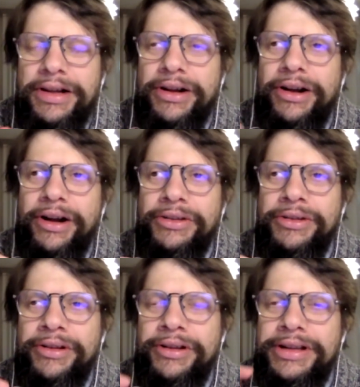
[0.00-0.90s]
uh, on
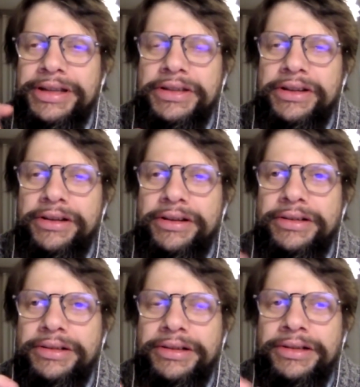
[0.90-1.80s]
a
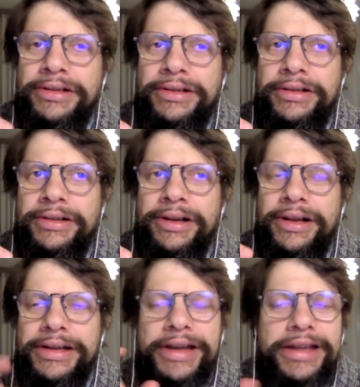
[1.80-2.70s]
little
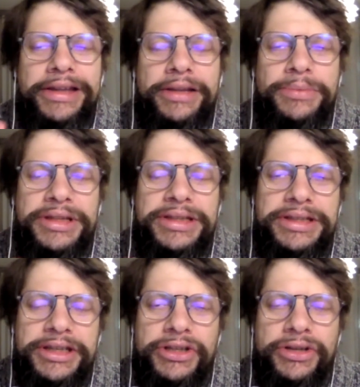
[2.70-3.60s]
uh, guided
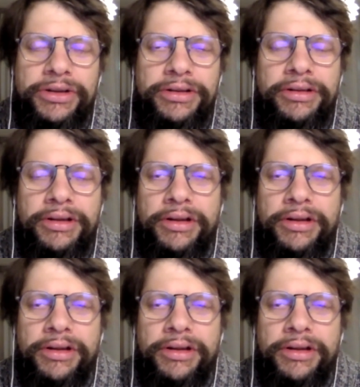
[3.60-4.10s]
meditation,